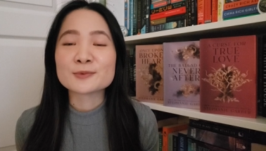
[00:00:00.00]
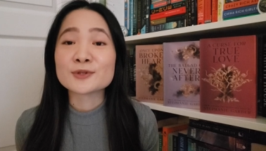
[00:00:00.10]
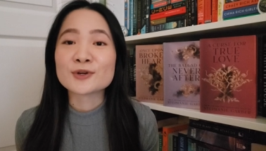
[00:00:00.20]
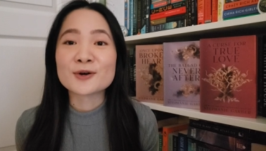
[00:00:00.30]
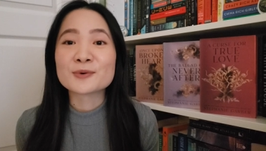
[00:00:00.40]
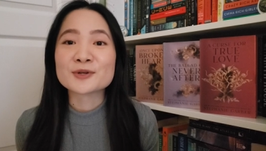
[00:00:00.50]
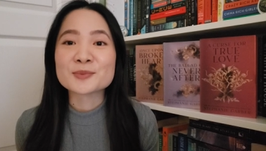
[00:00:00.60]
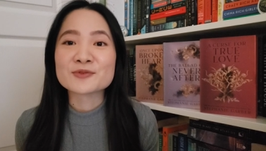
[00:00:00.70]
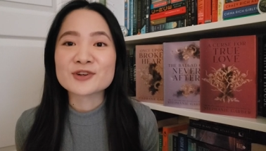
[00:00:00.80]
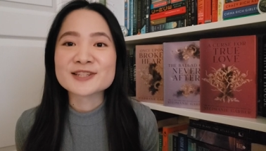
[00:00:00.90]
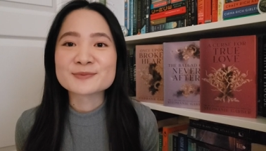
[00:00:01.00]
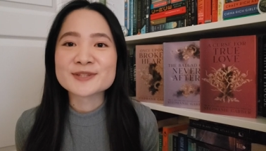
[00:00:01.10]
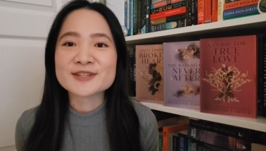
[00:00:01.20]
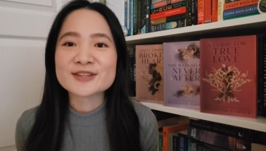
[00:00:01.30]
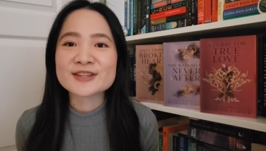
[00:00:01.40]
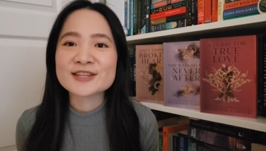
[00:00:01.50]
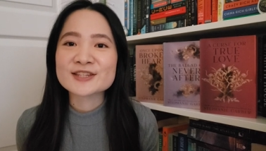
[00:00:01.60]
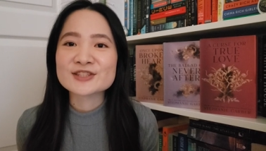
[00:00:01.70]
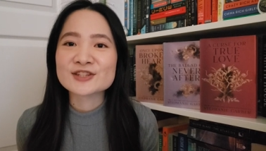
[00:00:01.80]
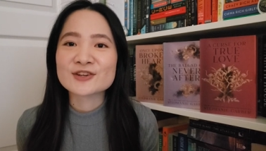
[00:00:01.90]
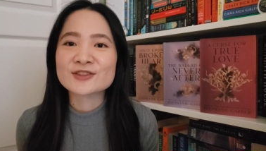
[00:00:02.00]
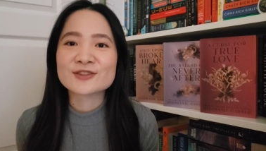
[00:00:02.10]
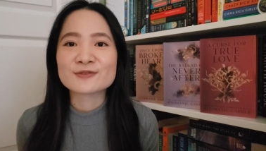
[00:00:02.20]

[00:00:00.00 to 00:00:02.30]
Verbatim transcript: would not want to be friends with. He is not the